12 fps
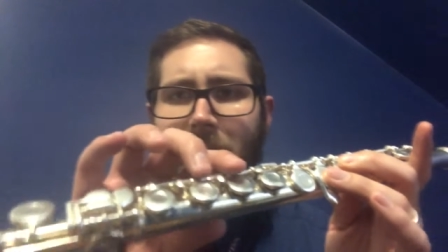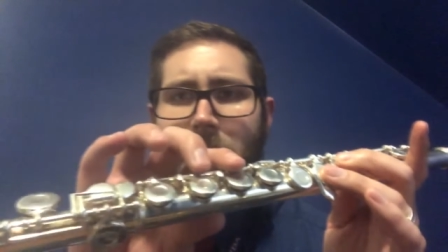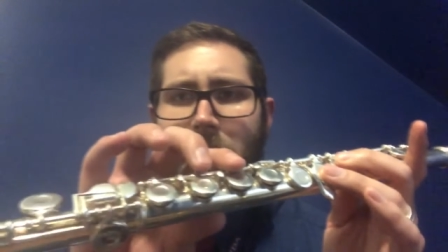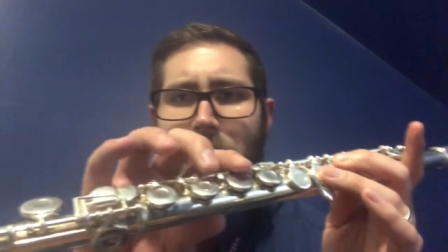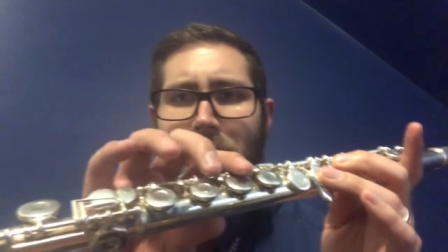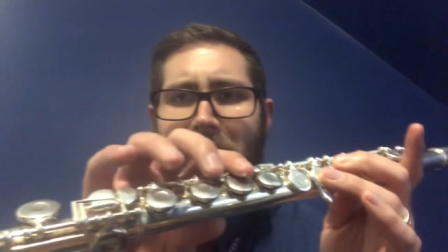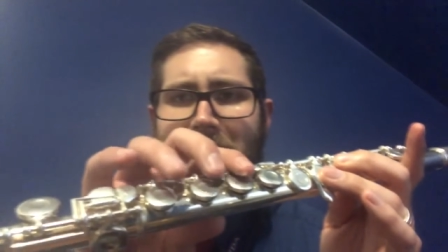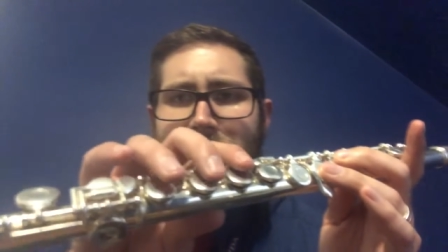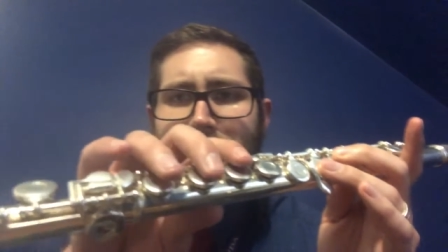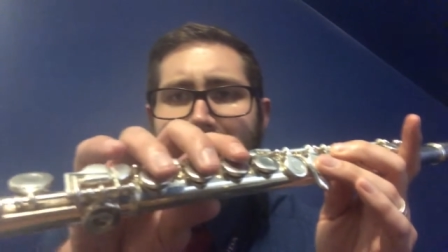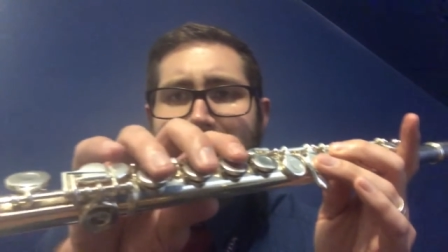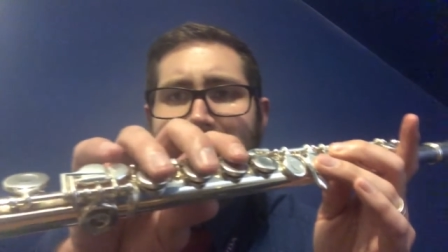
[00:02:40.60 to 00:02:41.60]
I'm going to
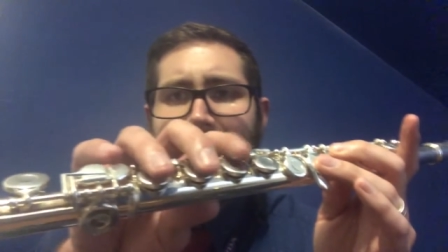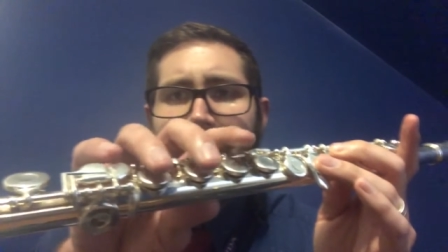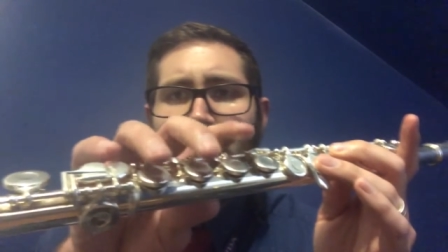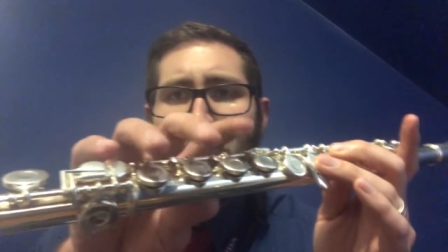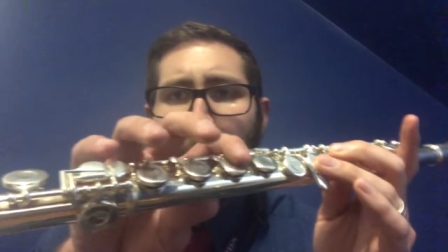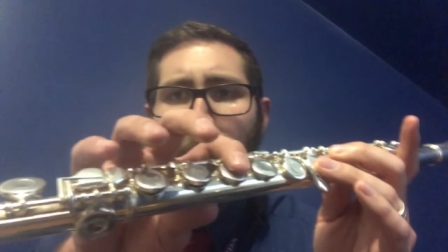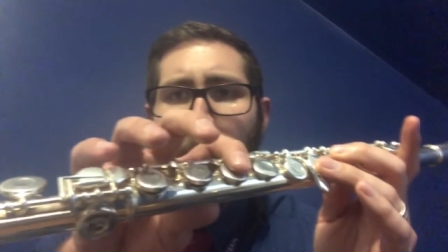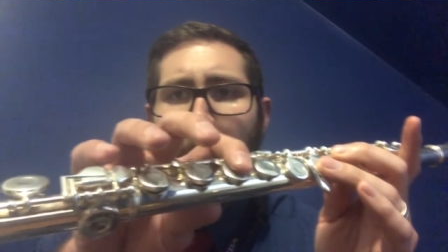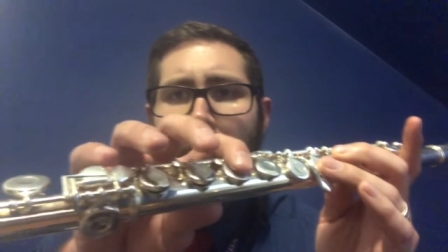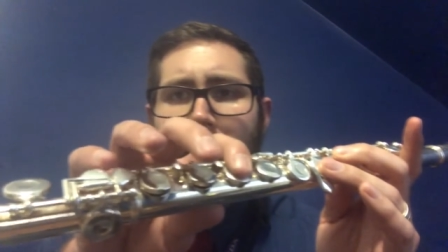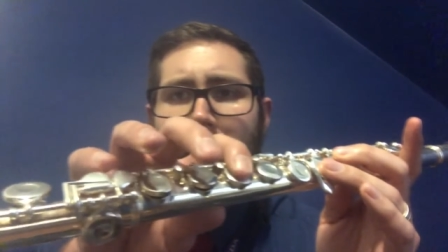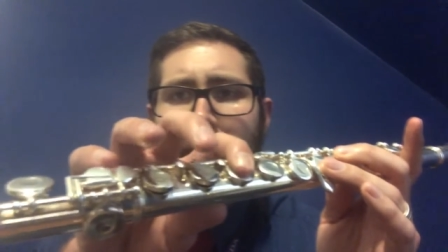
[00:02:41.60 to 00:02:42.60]
press down
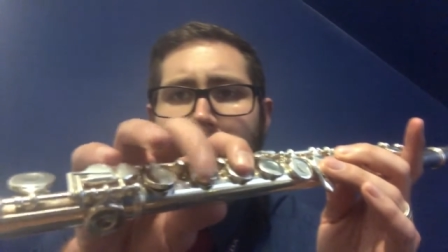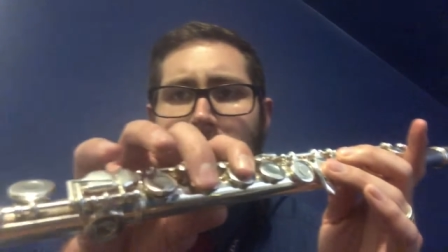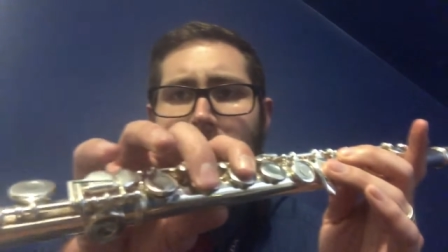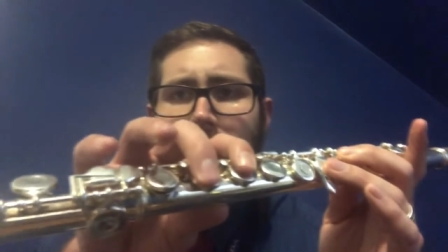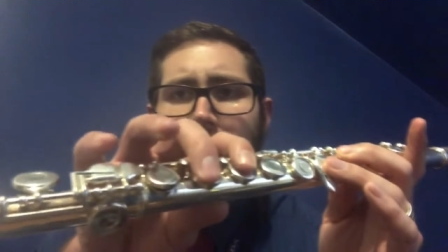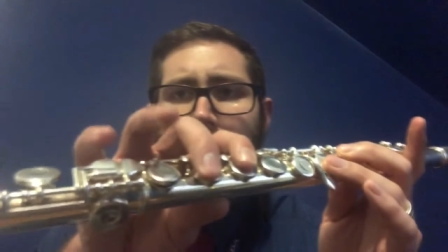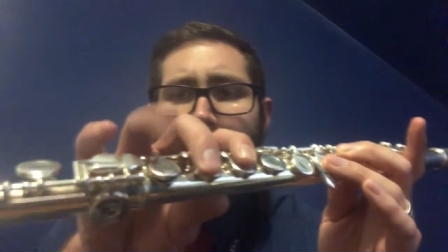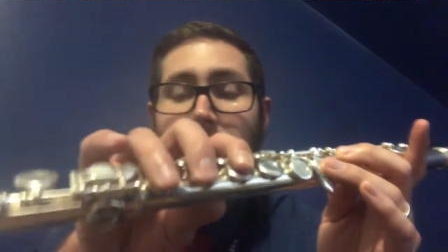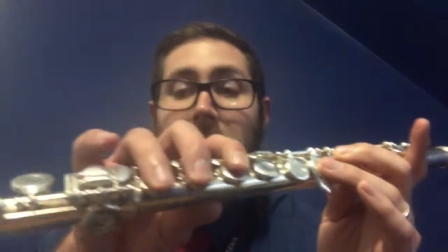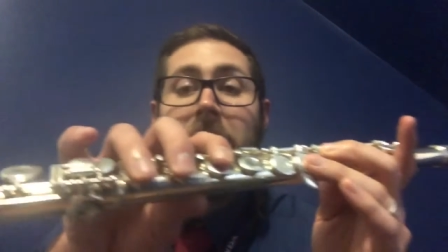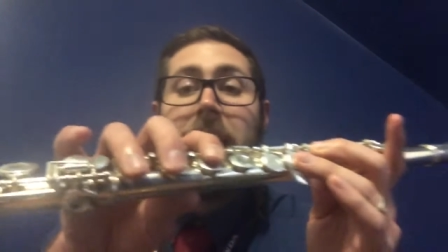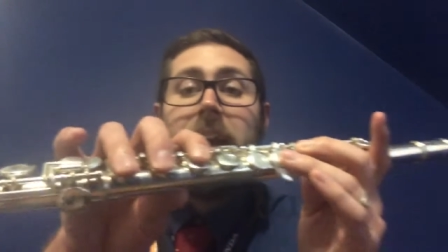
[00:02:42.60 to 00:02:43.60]
1, 2,
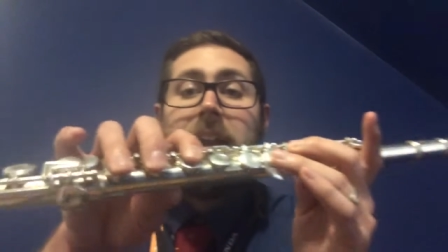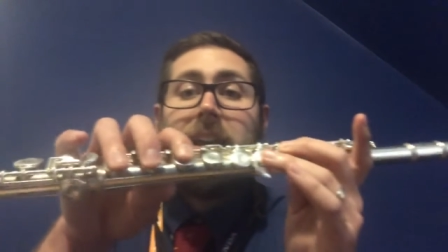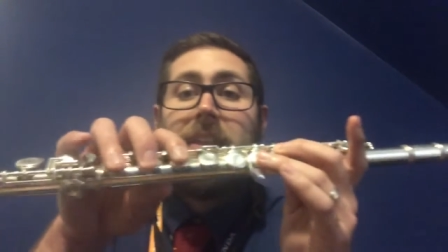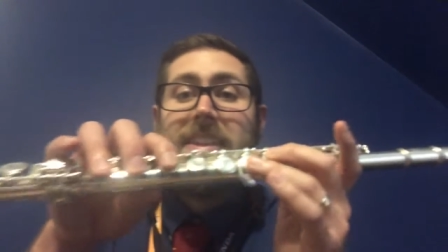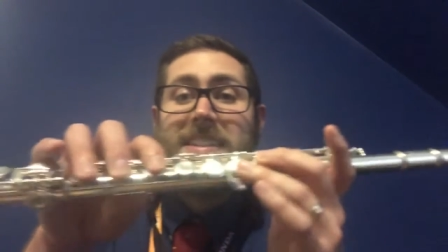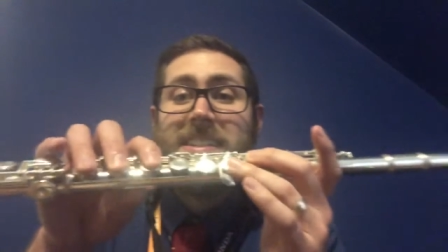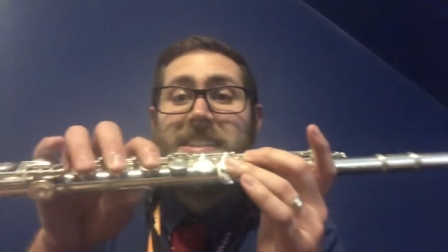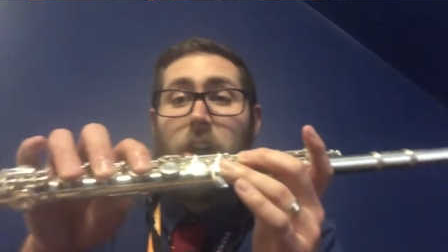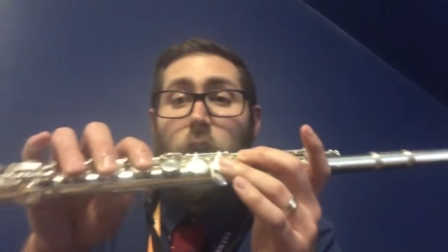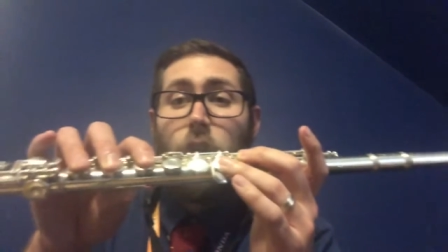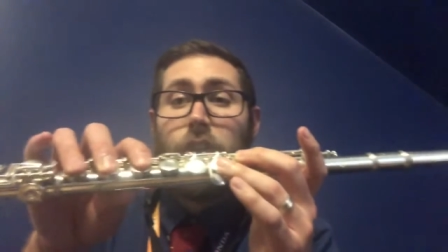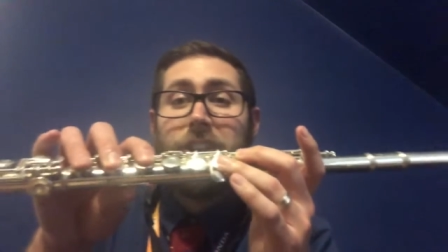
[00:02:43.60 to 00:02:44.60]
3. Now this is the
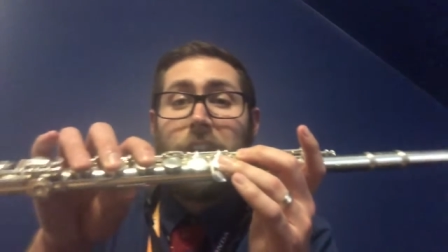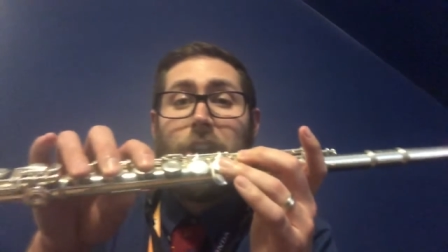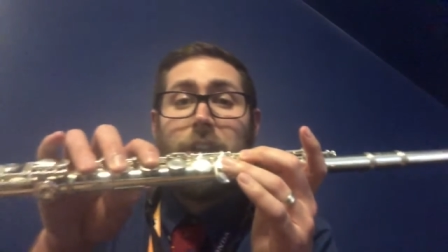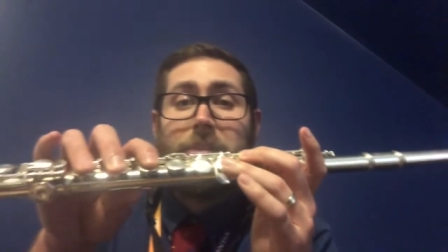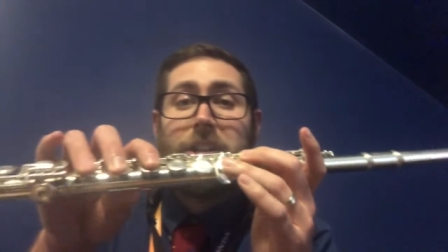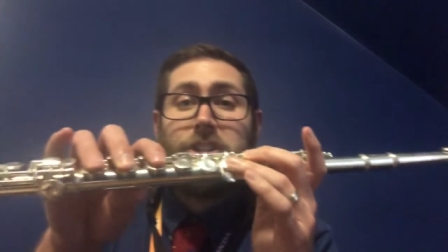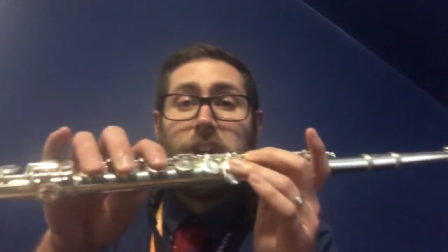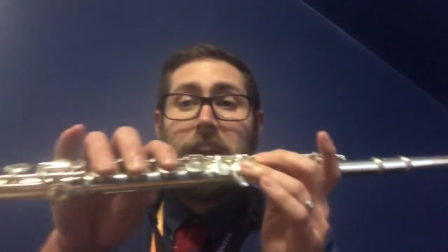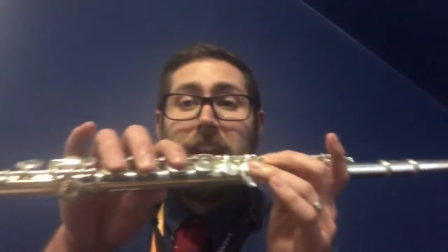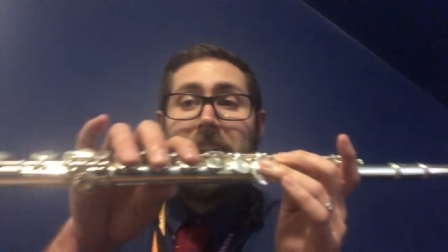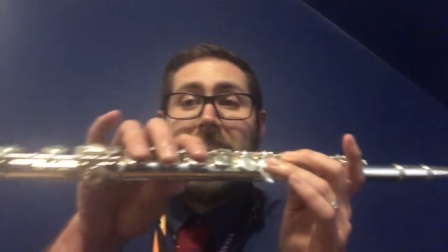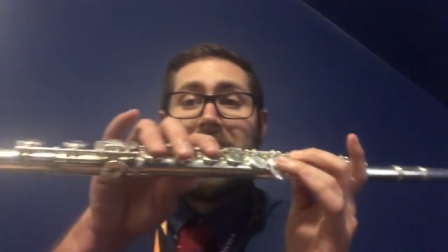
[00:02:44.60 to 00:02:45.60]
only note I'm going to show you
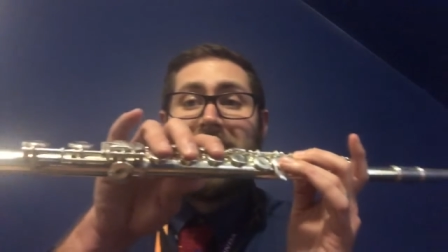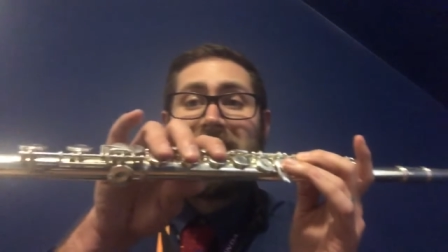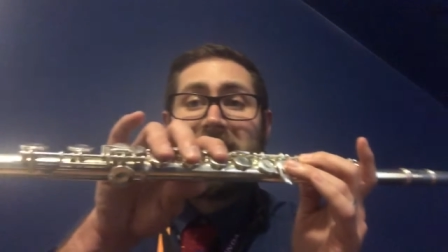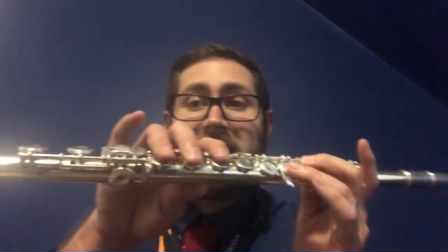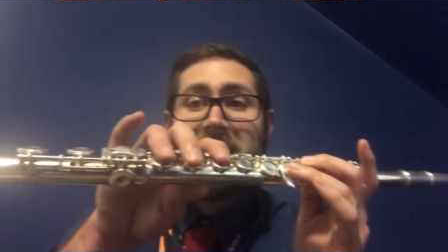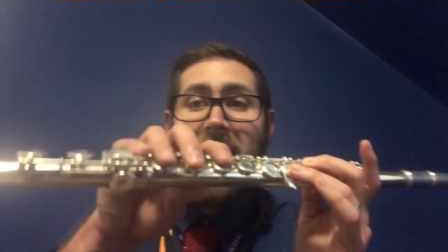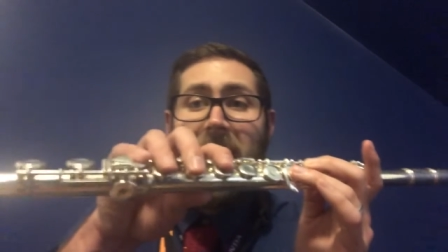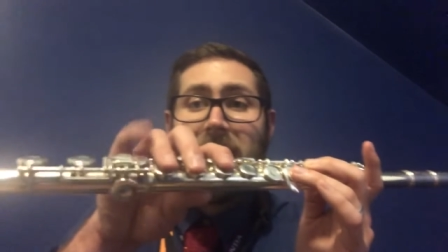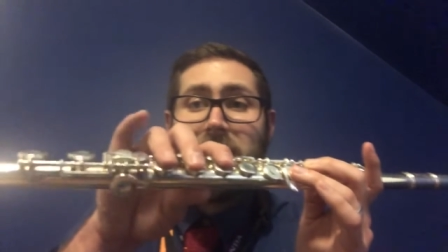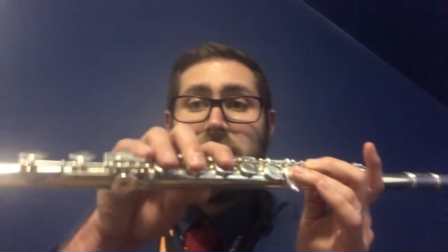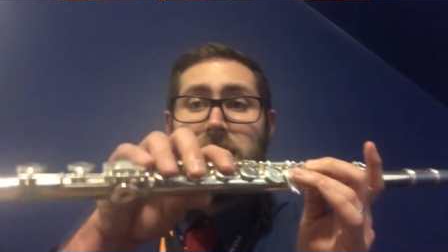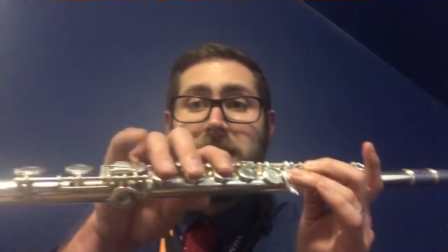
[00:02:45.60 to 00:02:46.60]
today that does not
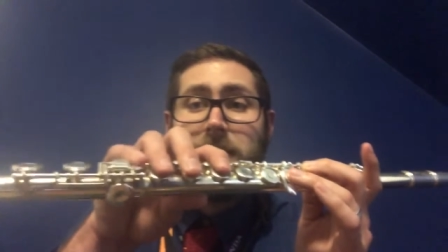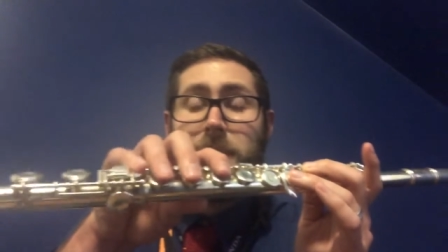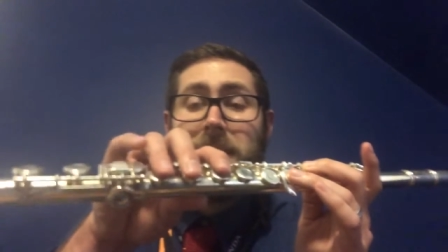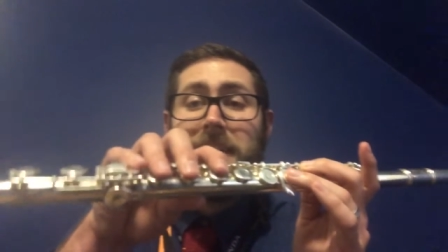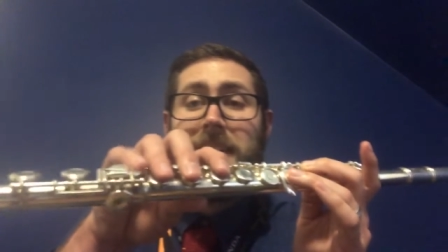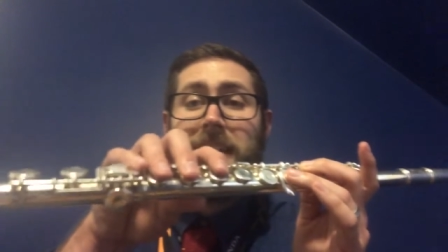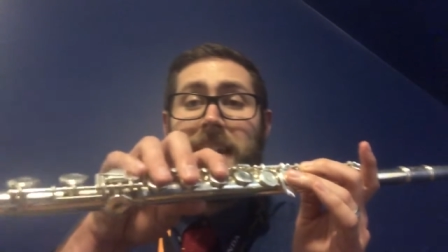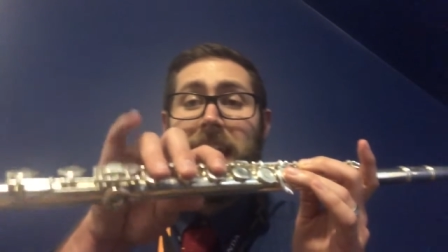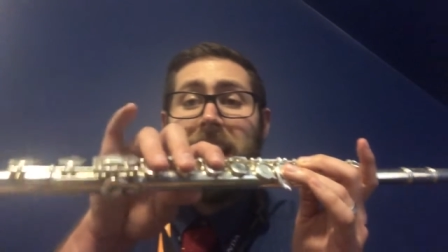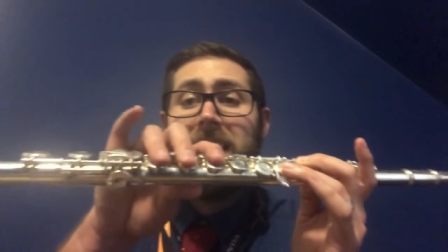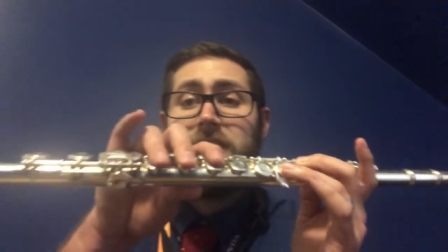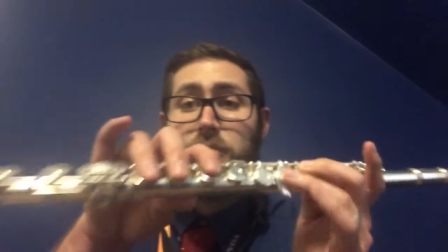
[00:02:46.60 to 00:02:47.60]
use this pinky key,
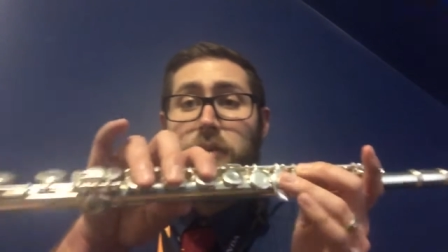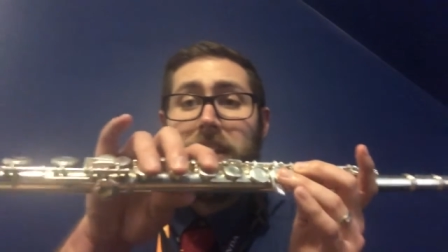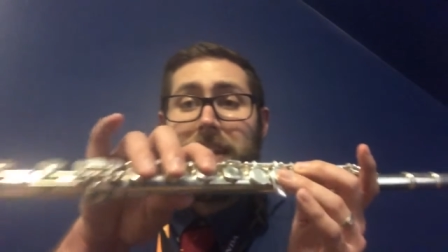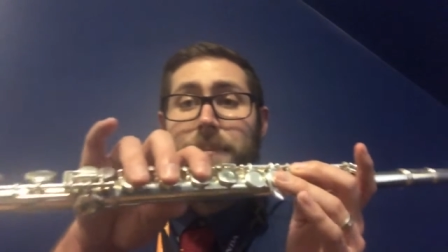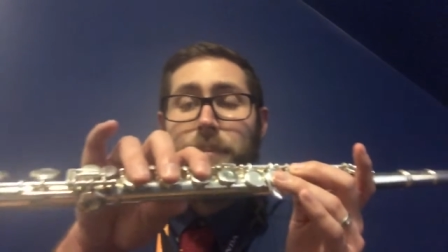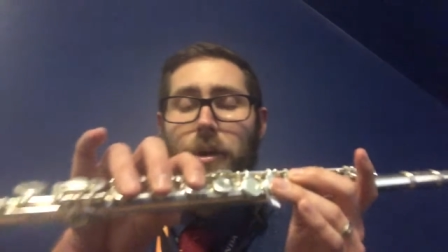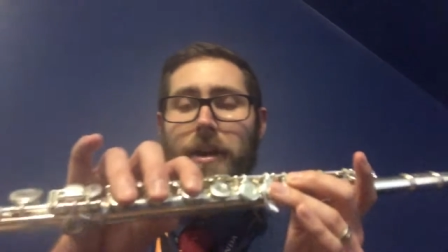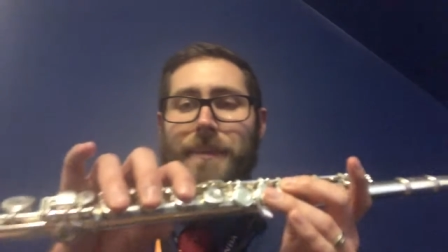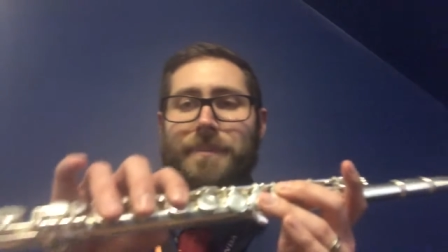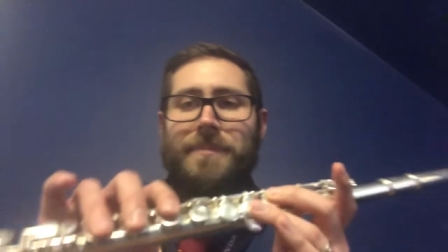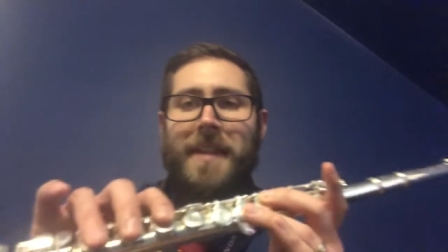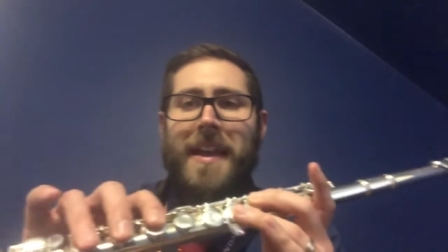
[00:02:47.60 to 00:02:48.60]
and it's really important.